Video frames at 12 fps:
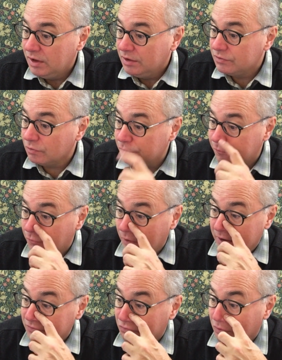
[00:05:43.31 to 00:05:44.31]
So
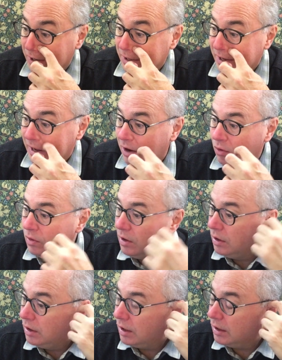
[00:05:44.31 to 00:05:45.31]
France right now,
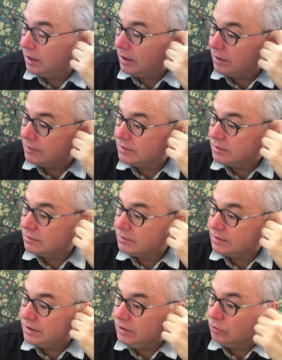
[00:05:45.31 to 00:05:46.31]

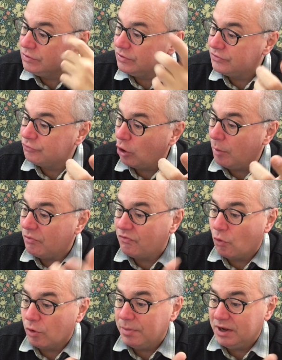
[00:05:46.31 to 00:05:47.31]
the yield has dropped
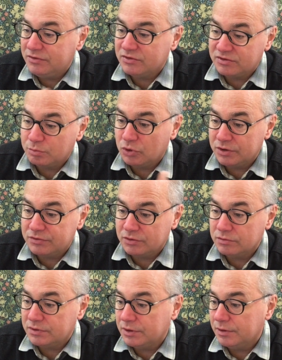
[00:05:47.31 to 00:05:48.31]
4 basis points. So